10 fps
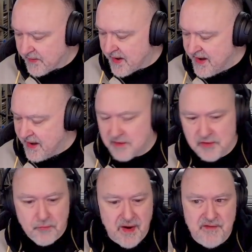Yeah,
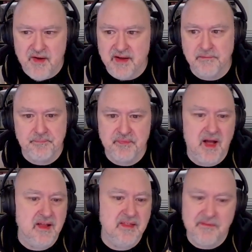great fun.
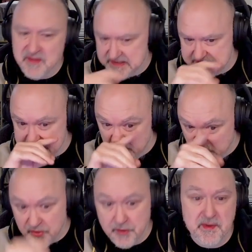I love these
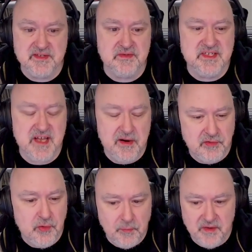Sudoku U puzzles. They are
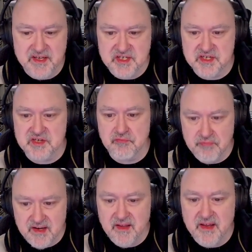normally just
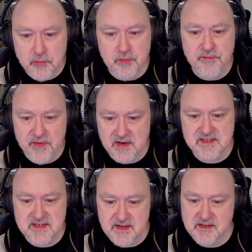really good fun
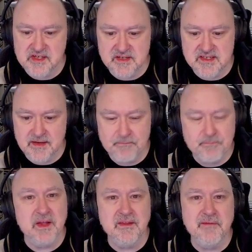deductions.
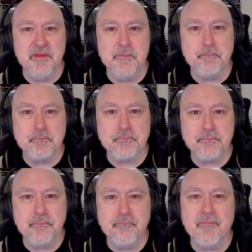Love them.
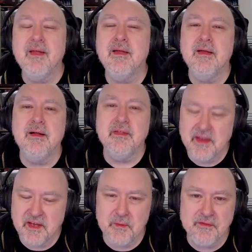
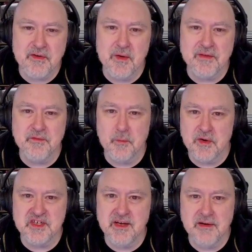Thank you everyone for
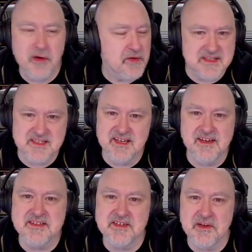watching. Go get
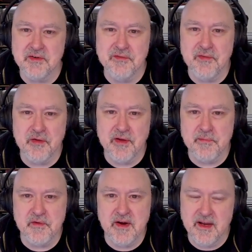Cygnet Sudoku
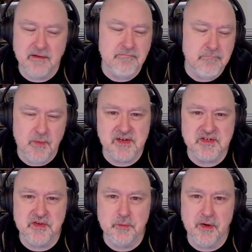Volume three and one
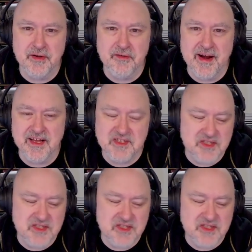and two while you're at it.